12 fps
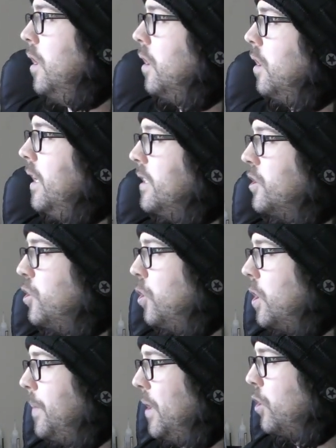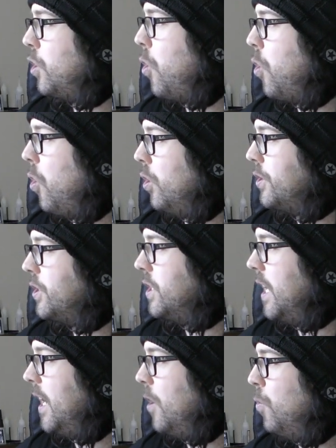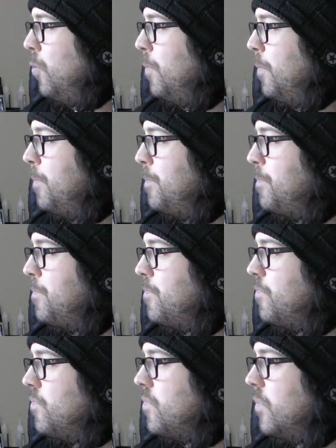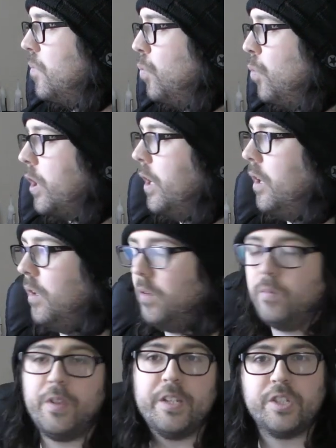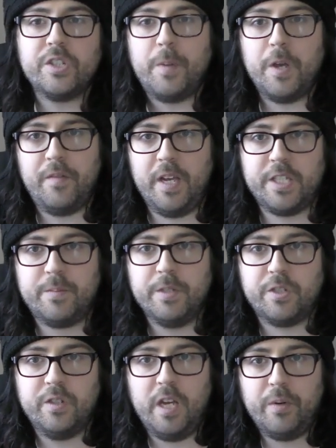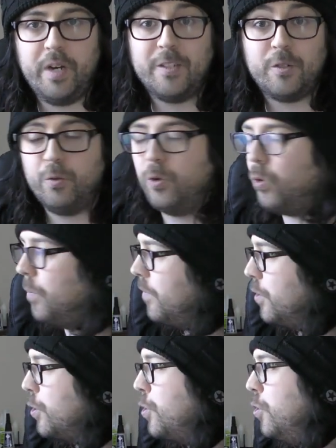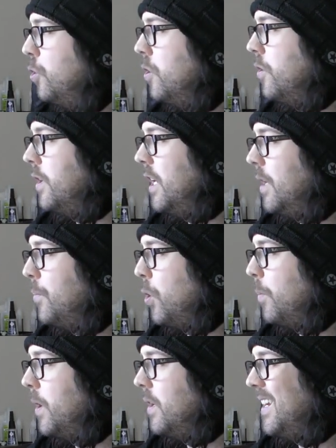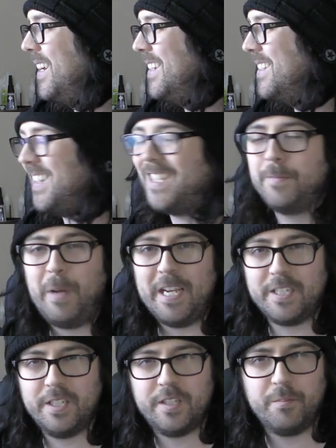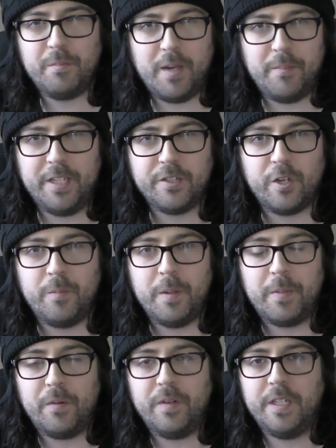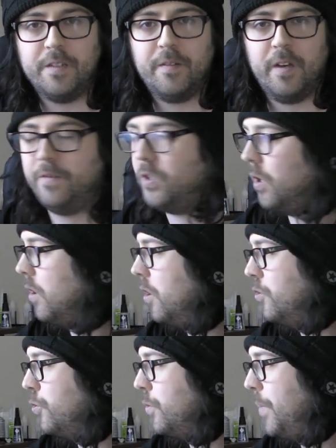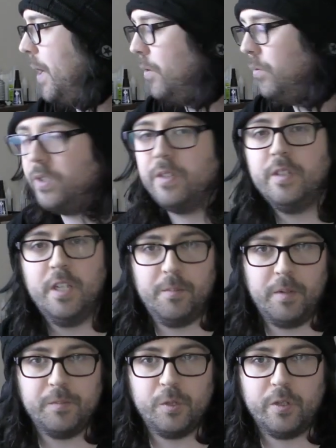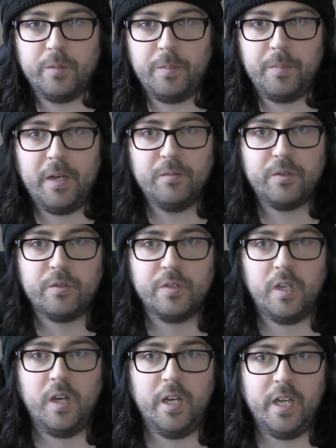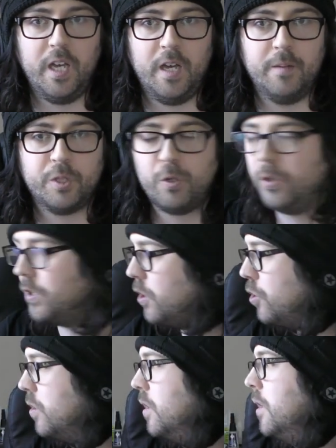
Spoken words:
Let's talk about the cost now. This is a bit of estimates on that one. I don't know them for sure. The Night Abominant is expected, in my mind, going to be about £95 to £100. Yep, I'm talking about pounds because I am Scottish.